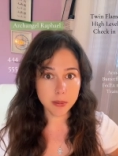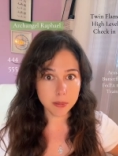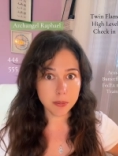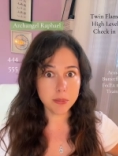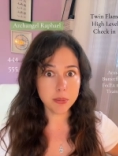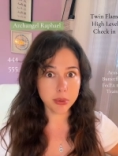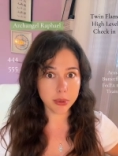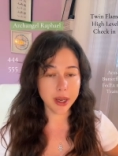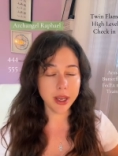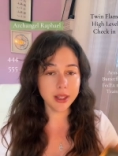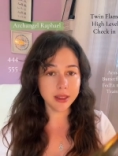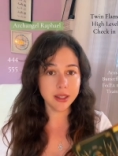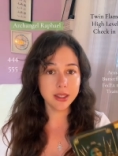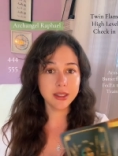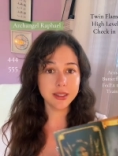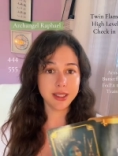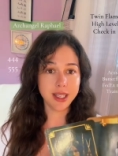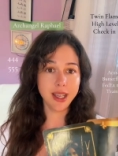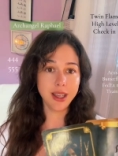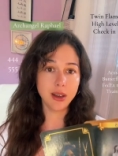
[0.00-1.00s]
break this
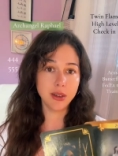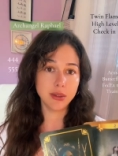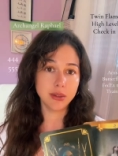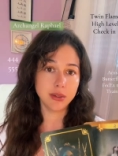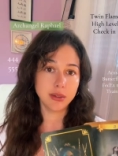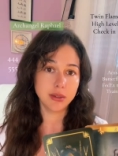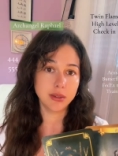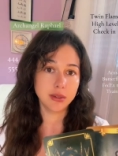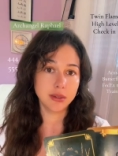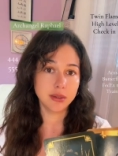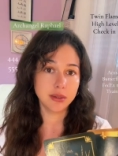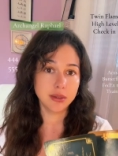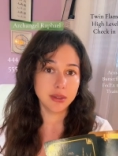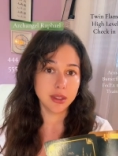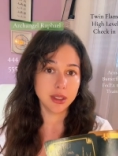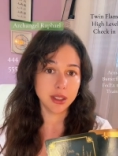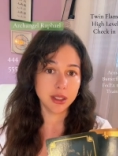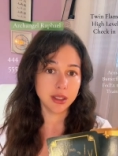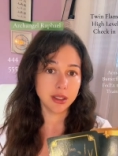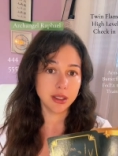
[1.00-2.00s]
down.
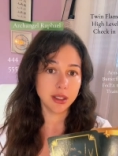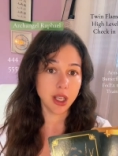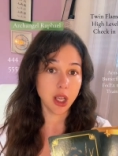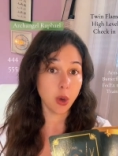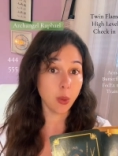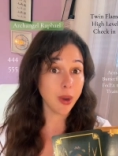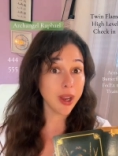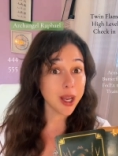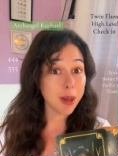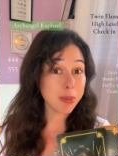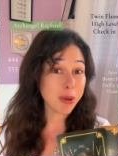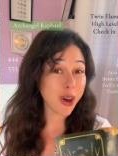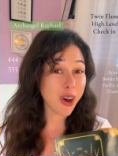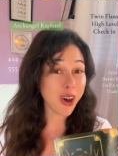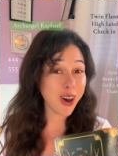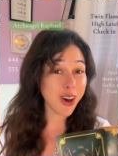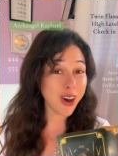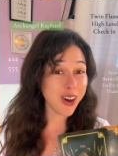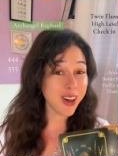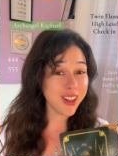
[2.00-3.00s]
Wake up
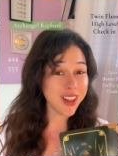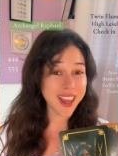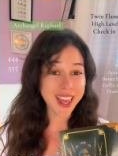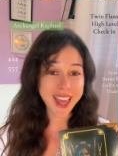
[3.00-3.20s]
call.